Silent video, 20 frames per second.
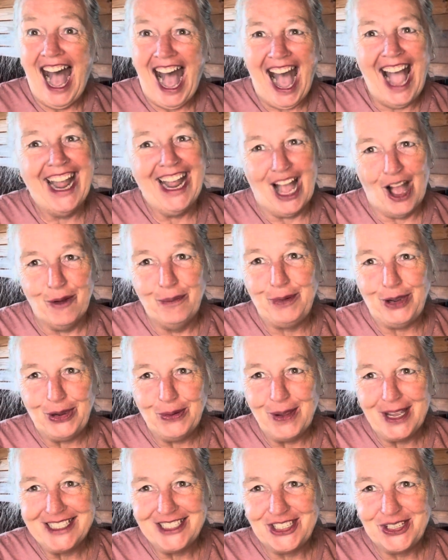I hope
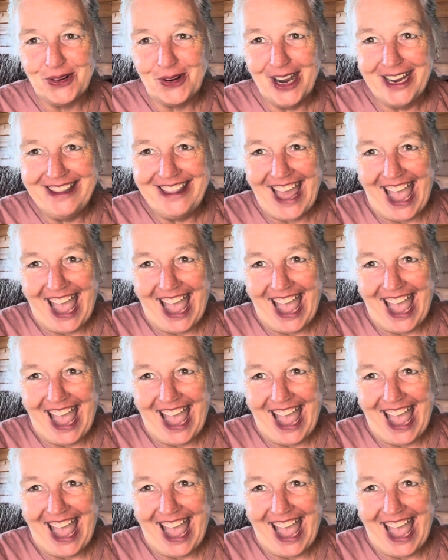you enjoyed